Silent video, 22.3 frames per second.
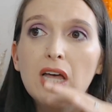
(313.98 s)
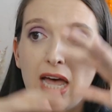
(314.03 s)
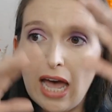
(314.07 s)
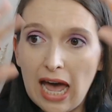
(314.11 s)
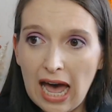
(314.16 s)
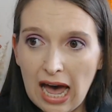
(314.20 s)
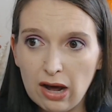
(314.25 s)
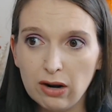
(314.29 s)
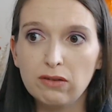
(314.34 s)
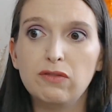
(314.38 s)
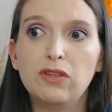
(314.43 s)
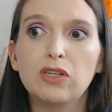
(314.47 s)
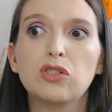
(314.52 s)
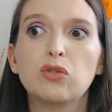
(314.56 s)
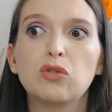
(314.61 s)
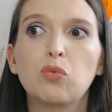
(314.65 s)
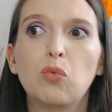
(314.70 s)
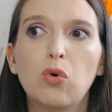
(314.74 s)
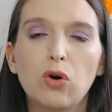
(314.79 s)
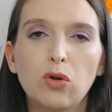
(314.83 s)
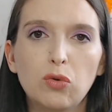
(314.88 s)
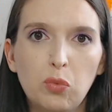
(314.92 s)
out of this
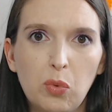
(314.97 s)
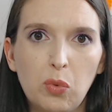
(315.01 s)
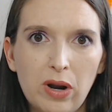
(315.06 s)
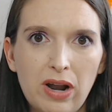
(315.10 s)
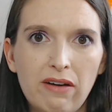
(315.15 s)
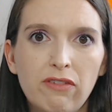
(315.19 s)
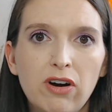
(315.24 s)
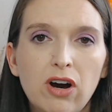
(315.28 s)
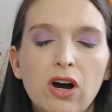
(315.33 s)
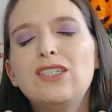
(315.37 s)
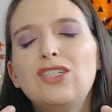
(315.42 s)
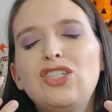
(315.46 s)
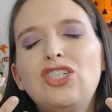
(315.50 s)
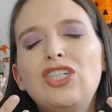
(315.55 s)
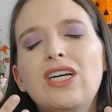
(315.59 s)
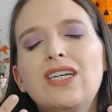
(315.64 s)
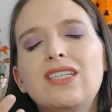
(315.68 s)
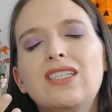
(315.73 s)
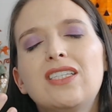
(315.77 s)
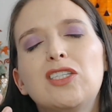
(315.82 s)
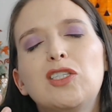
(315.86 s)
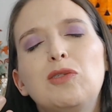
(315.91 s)
world, whatever.
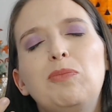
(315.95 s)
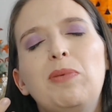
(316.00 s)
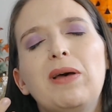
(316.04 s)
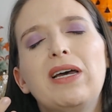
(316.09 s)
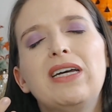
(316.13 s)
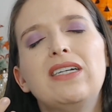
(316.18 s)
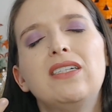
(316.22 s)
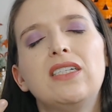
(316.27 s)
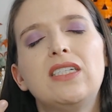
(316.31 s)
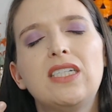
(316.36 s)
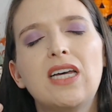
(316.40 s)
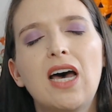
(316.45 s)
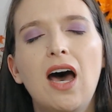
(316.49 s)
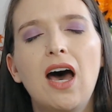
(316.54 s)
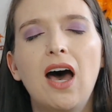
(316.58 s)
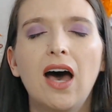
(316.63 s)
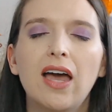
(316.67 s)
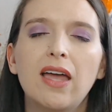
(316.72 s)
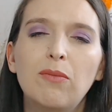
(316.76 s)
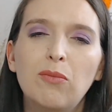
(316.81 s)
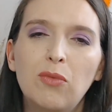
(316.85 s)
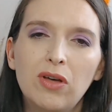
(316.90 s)
Just spend
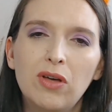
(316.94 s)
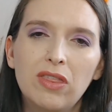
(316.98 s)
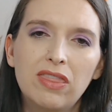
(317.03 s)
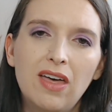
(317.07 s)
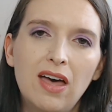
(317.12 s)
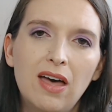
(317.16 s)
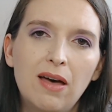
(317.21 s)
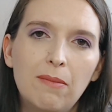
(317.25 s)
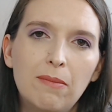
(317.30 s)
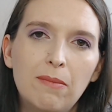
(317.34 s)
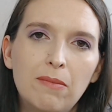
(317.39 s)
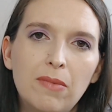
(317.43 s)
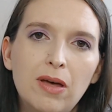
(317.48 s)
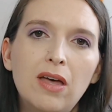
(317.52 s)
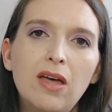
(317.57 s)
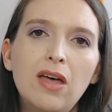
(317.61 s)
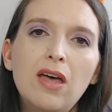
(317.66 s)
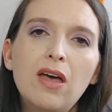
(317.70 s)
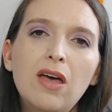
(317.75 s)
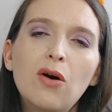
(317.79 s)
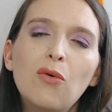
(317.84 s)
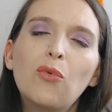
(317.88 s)
time with them
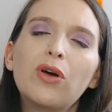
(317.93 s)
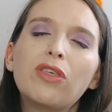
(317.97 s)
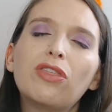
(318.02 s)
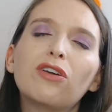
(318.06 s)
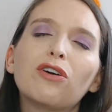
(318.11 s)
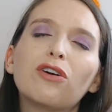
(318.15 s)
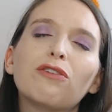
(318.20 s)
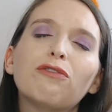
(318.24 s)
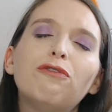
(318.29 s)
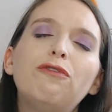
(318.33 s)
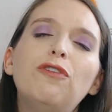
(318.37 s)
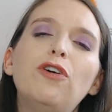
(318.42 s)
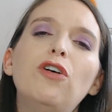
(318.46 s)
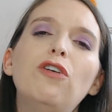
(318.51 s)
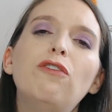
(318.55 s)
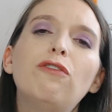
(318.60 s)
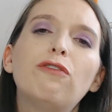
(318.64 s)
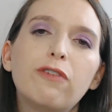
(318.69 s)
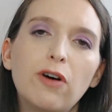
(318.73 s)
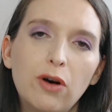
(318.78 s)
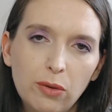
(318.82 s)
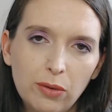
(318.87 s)
with your full
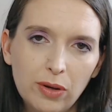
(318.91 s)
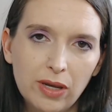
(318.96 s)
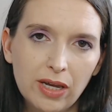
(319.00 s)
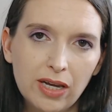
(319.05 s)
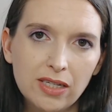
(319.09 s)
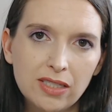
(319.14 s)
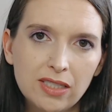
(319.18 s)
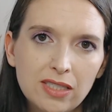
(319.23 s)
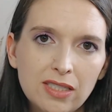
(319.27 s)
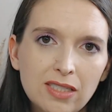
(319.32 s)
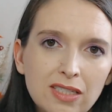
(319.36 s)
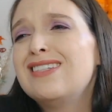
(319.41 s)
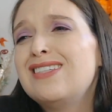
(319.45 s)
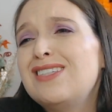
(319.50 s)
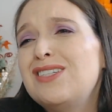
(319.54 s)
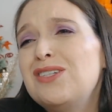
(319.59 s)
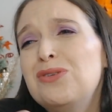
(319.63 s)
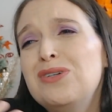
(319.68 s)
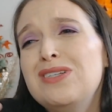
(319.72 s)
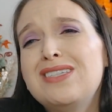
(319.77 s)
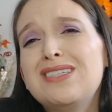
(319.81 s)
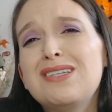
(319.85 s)
focus,
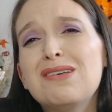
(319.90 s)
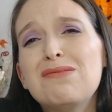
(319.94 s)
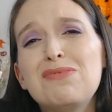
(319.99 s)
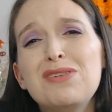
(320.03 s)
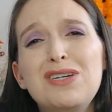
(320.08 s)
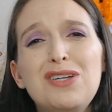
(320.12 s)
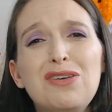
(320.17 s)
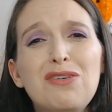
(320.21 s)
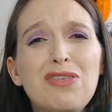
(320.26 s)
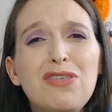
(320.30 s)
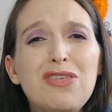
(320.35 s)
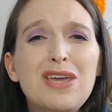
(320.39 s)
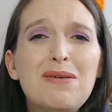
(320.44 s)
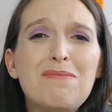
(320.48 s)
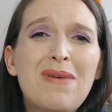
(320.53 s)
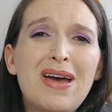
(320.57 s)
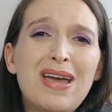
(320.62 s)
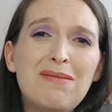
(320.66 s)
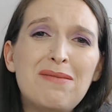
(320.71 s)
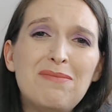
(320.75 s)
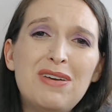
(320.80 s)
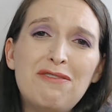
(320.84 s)
doing something you think
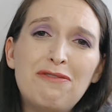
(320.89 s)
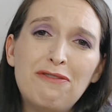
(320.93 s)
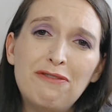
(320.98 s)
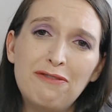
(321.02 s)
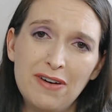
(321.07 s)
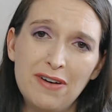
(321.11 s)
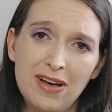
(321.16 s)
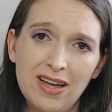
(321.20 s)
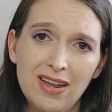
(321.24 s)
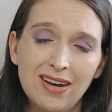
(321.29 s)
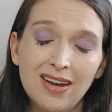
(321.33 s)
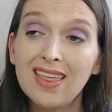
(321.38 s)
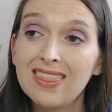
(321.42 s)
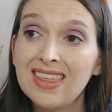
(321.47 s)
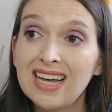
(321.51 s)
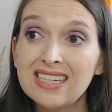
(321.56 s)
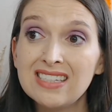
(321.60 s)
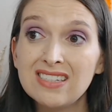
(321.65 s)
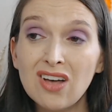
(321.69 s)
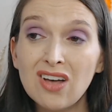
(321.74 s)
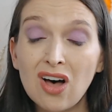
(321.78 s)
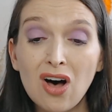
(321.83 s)
might be fun.
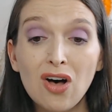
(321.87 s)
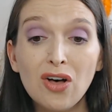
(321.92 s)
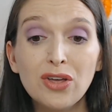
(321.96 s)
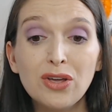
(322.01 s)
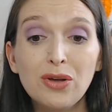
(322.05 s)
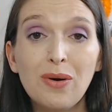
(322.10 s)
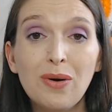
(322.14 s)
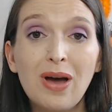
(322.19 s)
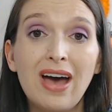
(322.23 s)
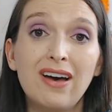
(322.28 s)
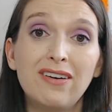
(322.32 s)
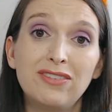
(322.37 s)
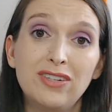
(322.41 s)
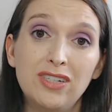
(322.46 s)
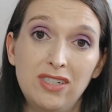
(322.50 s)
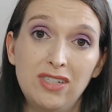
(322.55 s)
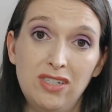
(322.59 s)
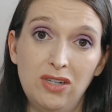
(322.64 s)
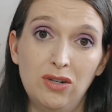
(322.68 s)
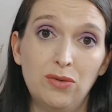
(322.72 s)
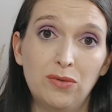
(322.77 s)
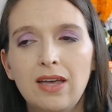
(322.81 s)
That's all you have to
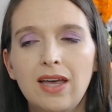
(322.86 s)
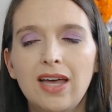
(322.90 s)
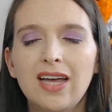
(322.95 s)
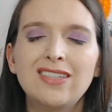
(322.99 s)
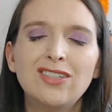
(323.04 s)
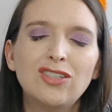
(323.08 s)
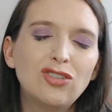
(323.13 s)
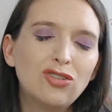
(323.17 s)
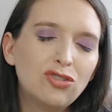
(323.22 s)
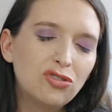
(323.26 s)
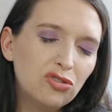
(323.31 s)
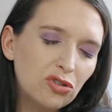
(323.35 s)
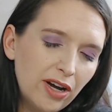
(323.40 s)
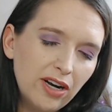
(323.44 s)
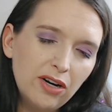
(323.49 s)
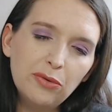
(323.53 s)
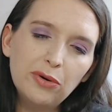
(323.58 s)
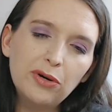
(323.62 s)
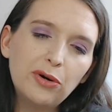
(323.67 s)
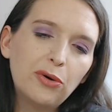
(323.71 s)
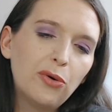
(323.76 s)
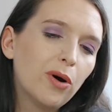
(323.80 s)
do. And try to
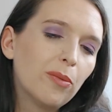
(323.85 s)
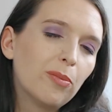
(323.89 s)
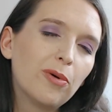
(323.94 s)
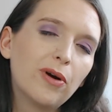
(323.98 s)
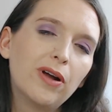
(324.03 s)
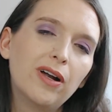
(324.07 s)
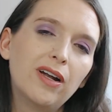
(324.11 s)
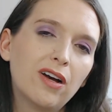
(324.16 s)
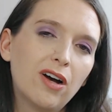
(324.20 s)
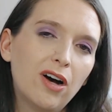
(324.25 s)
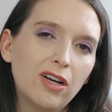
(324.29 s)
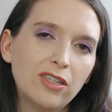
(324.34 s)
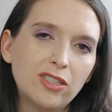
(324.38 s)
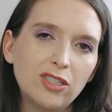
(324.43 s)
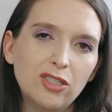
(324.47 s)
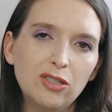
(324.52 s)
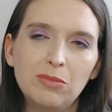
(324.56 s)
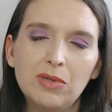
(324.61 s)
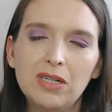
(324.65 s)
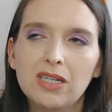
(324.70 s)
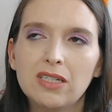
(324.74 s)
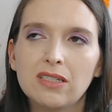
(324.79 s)
incorporate a
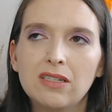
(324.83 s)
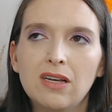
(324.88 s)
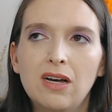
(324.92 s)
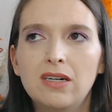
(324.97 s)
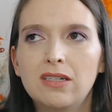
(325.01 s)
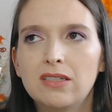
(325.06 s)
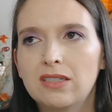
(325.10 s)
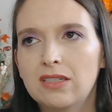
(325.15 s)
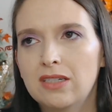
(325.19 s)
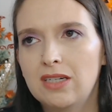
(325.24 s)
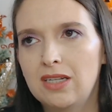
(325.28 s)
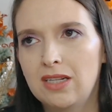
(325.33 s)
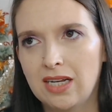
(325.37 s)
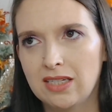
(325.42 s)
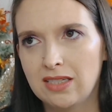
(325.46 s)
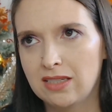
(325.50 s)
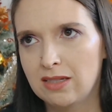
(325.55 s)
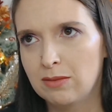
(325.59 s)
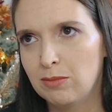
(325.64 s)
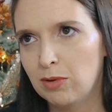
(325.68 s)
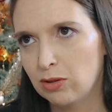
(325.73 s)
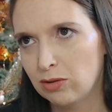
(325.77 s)
costume because honestly,
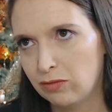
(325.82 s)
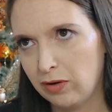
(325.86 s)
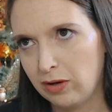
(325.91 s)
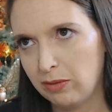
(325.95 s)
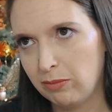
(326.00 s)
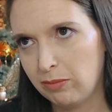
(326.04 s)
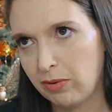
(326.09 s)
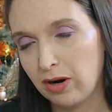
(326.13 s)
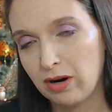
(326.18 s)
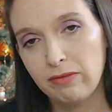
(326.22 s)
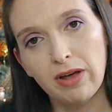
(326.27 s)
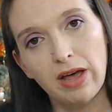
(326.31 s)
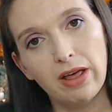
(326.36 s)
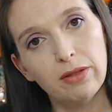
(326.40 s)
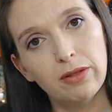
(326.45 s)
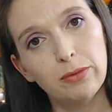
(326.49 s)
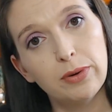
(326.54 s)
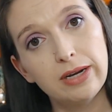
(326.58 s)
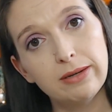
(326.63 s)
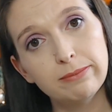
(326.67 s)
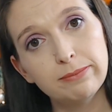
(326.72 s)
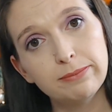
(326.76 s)
that's the most fun part of
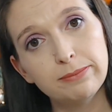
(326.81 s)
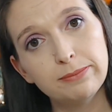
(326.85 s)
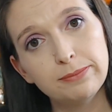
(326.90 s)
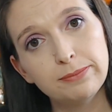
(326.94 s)
Halloween.